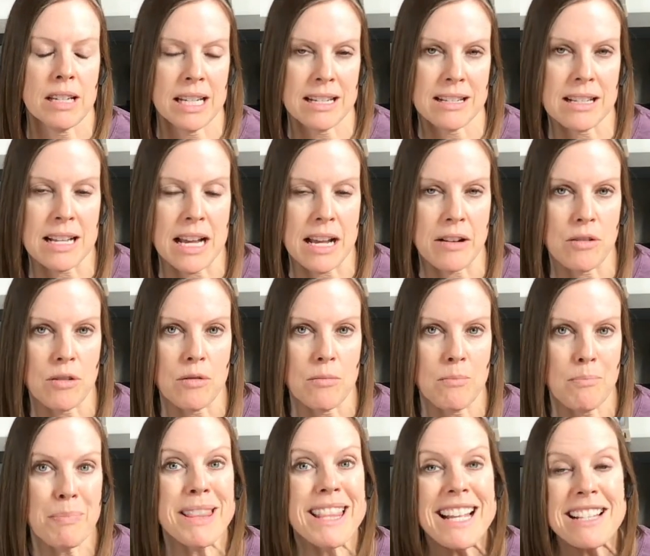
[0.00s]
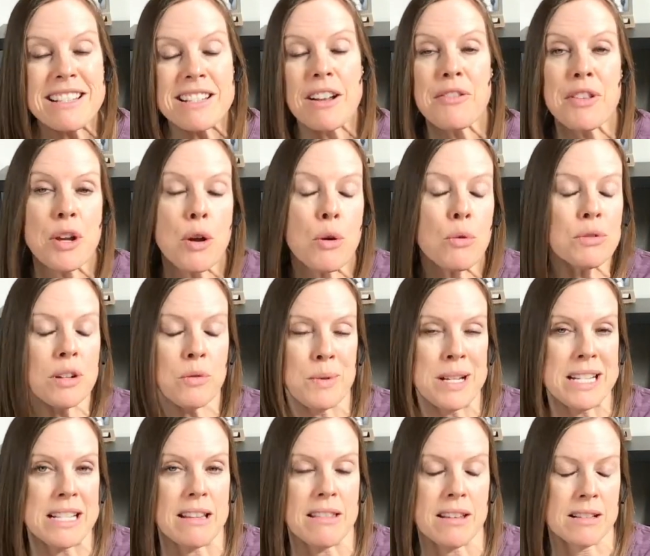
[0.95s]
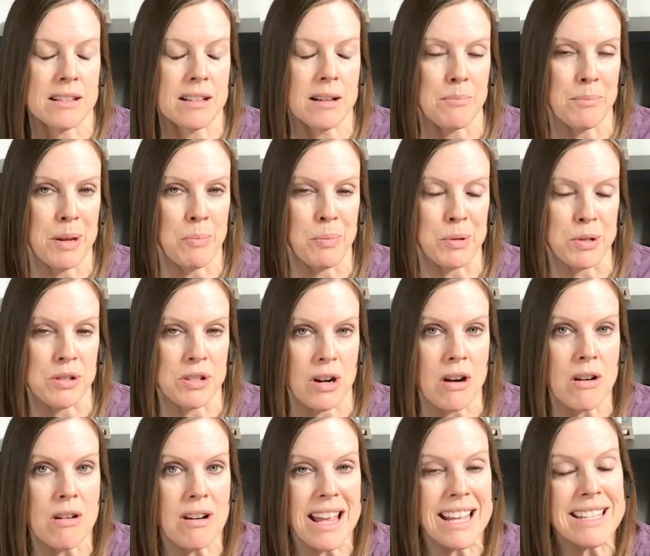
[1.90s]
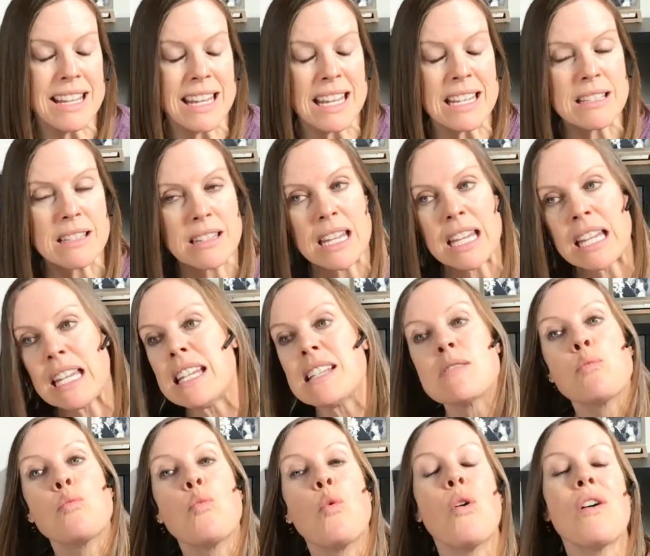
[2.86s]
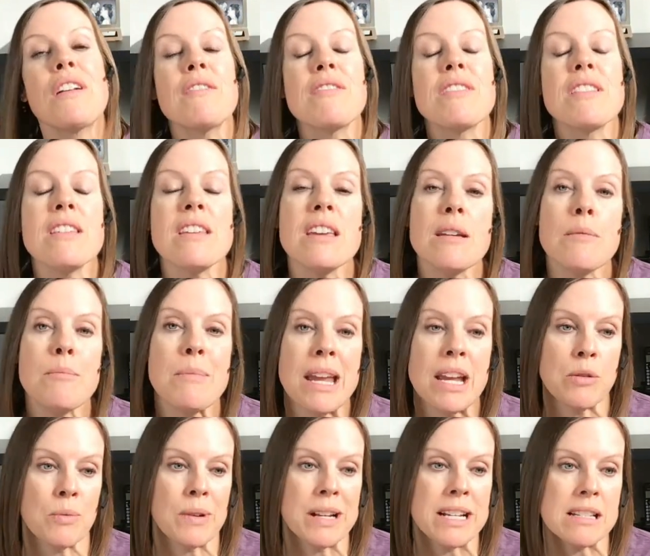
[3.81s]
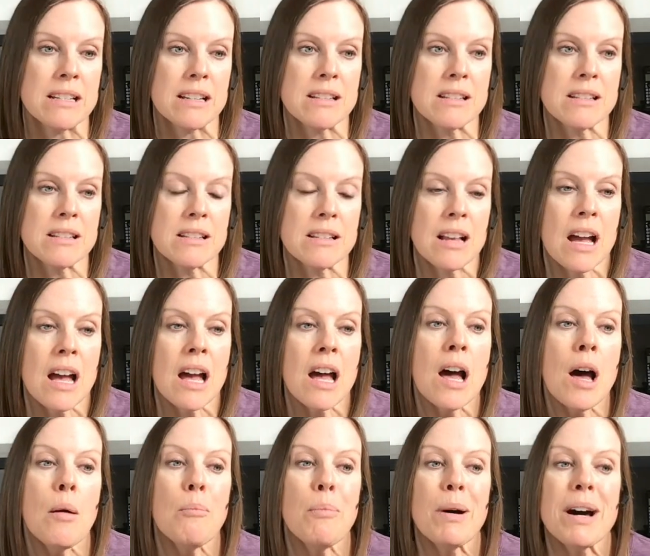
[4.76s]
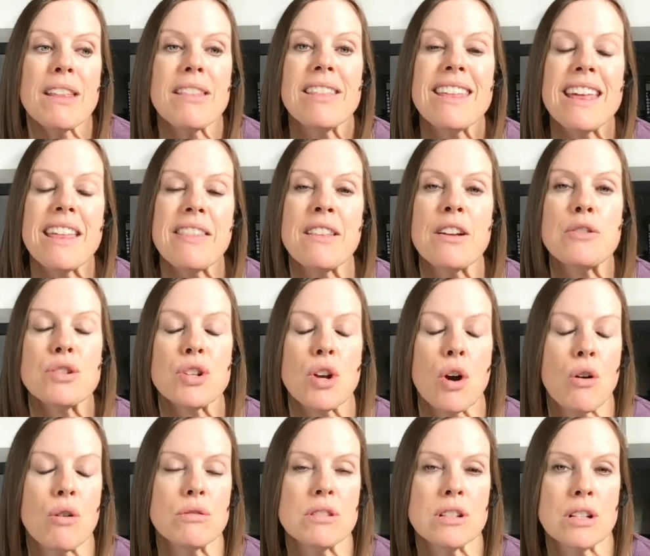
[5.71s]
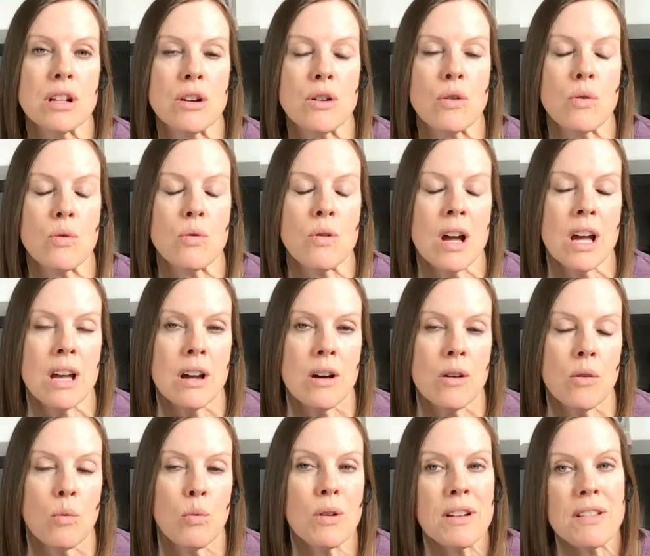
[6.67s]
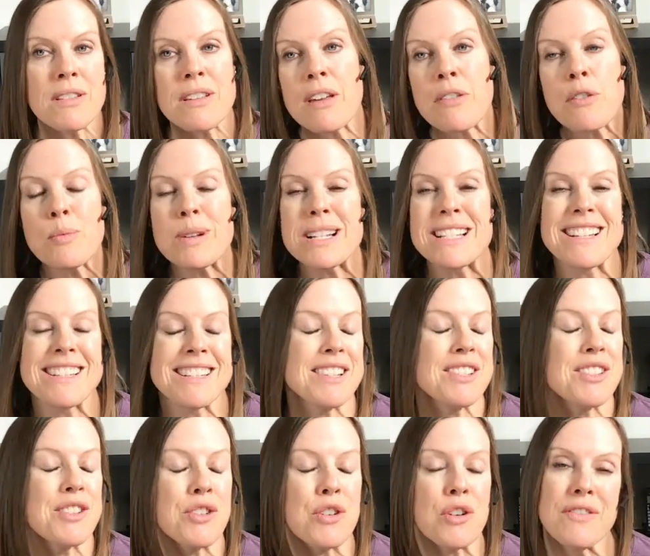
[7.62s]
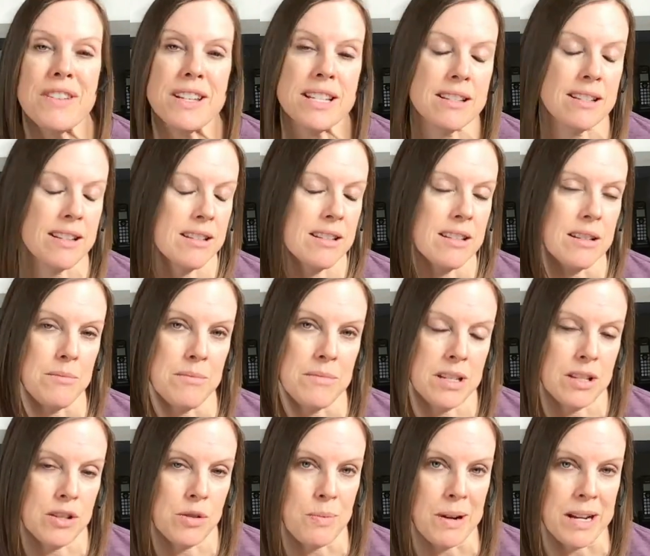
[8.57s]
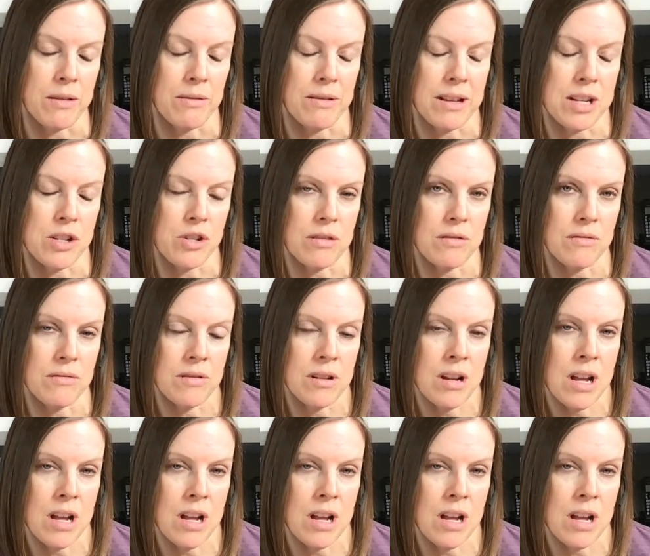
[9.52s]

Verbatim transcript: in a cycle. But that's not the only reason that some people start. It, it's mm-hmm. it is one of the main reasons. But then there's also one of the other reasons is nervous system dysregulation.